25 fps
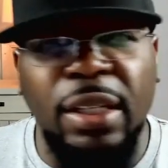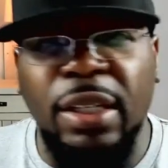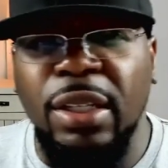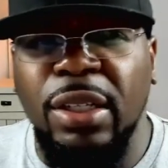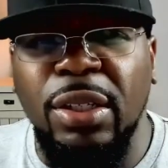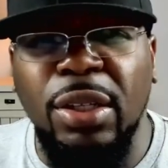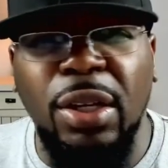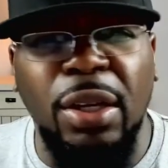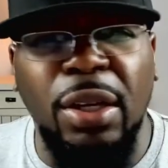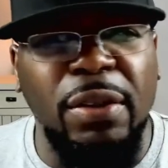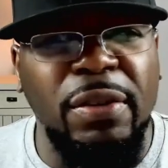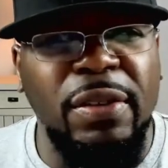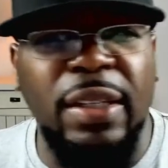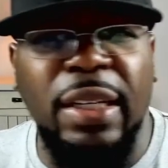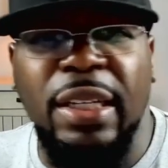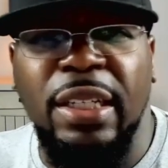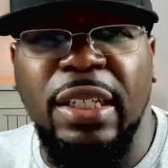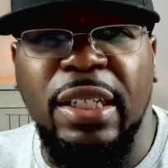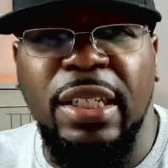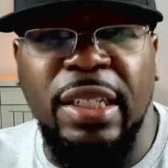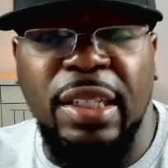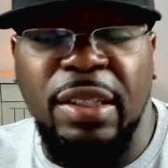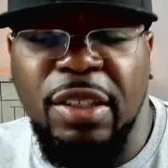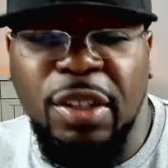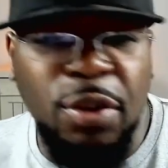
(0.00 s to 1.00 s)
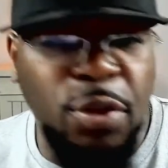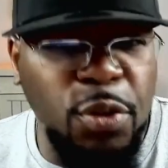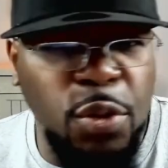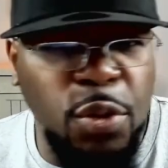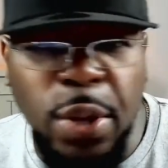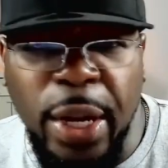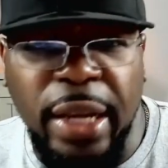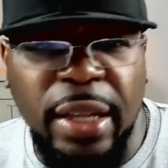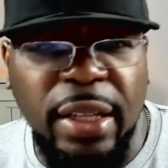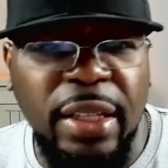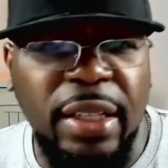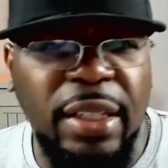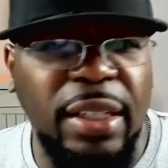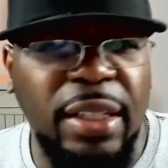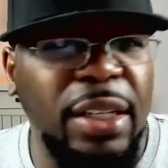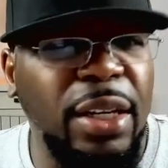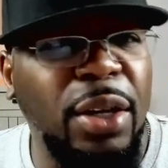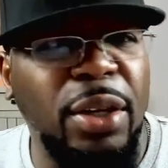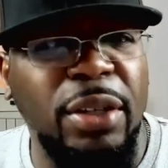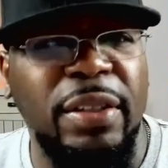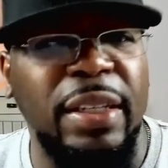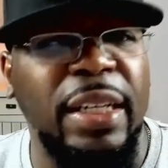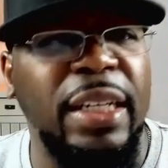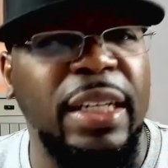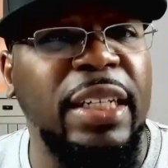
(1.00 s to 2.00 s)
You know what I'm saying? She's quick. You know what
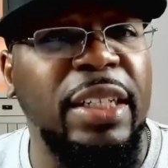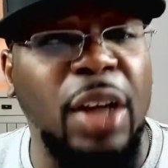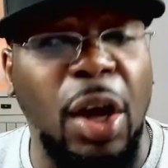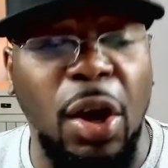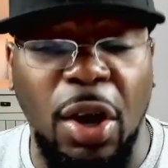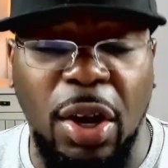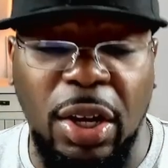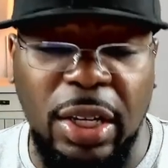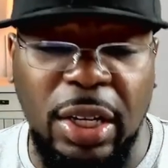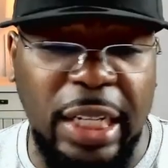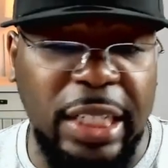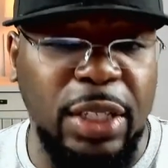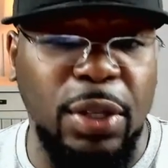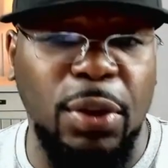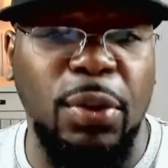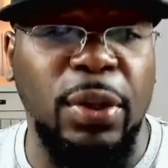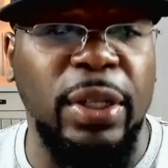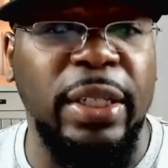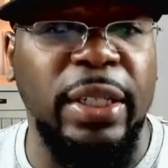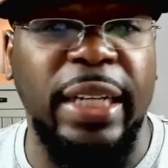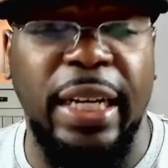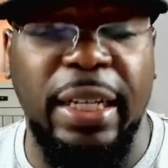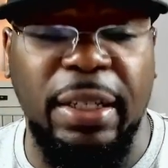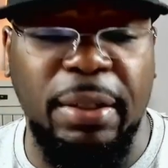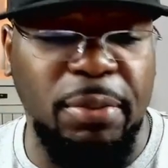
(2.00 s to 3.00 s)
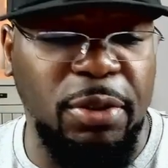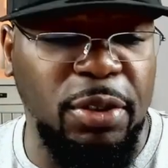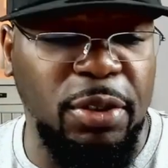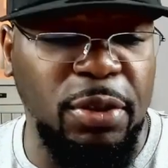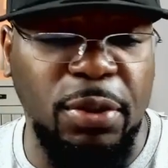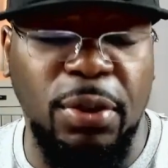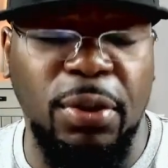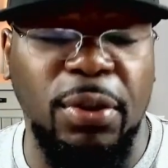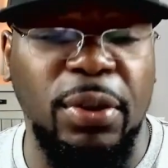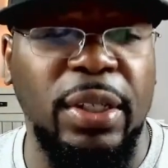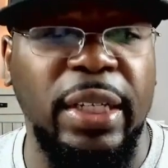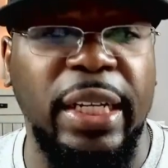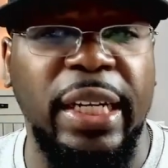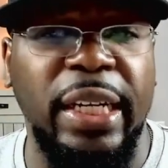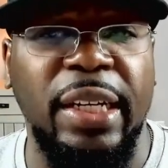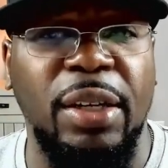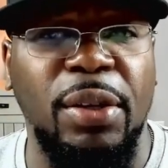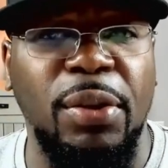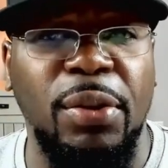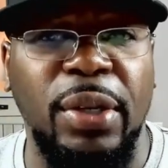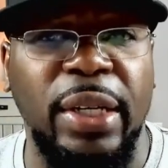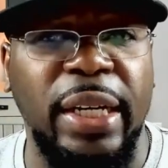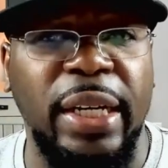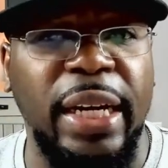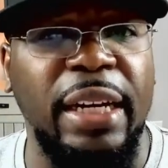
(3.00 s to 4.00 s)
I'm saying? All that's going down. Them two going
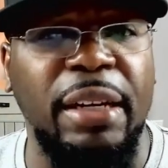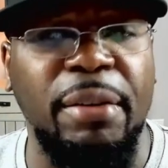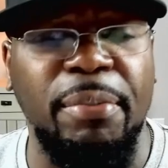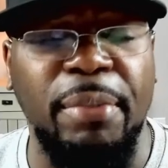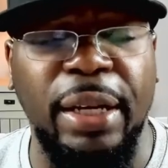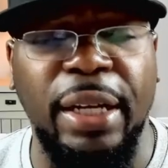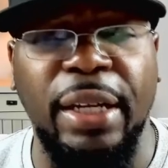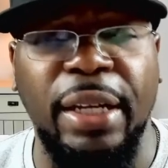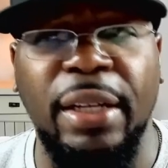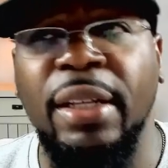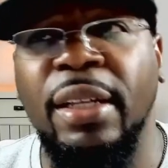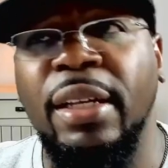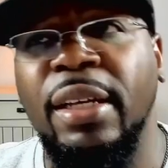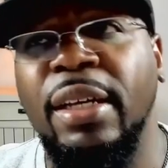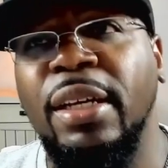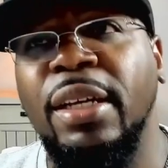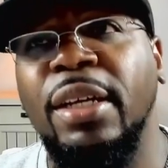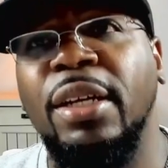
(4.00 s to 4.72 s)
at it, man.